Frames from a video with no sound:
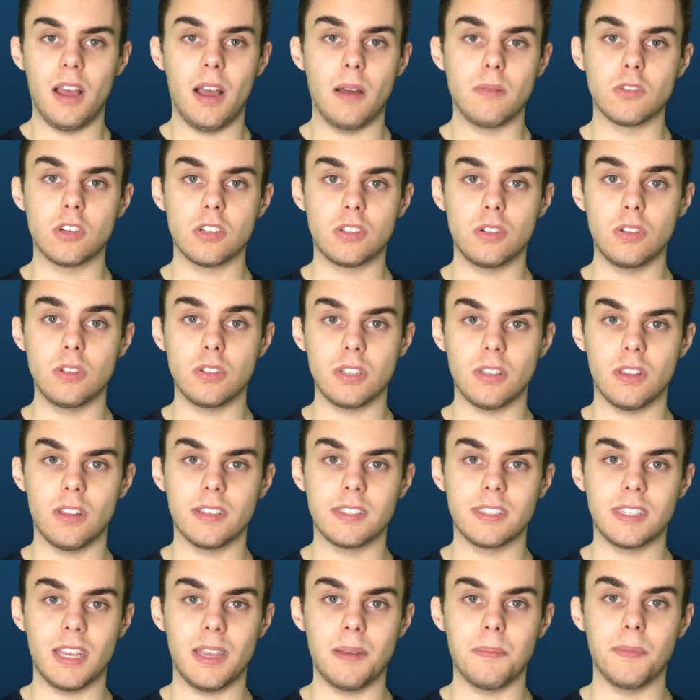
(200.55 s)
I'm just using the
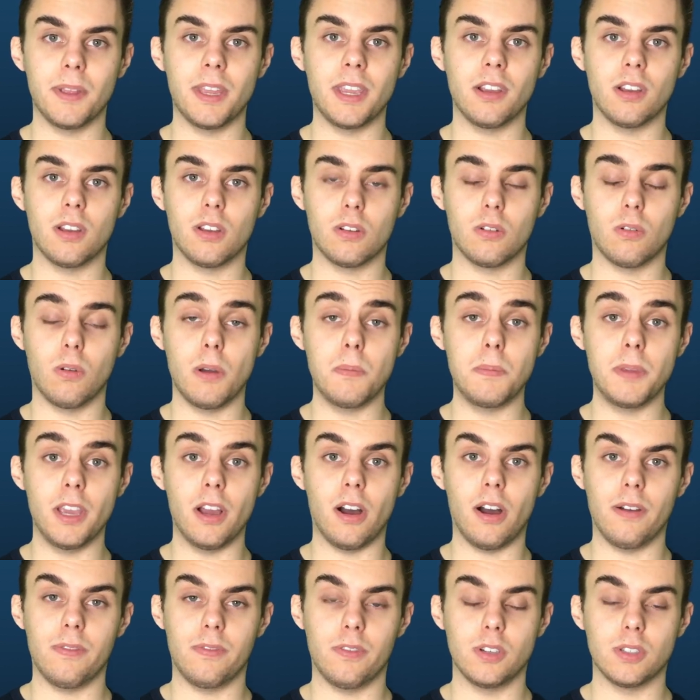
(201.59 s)
same link Quibi
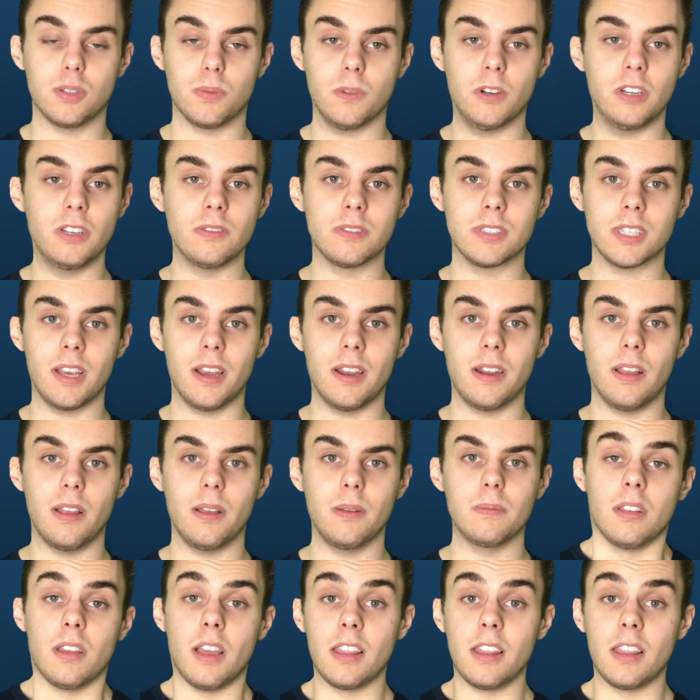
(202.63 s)
offers when you sign up.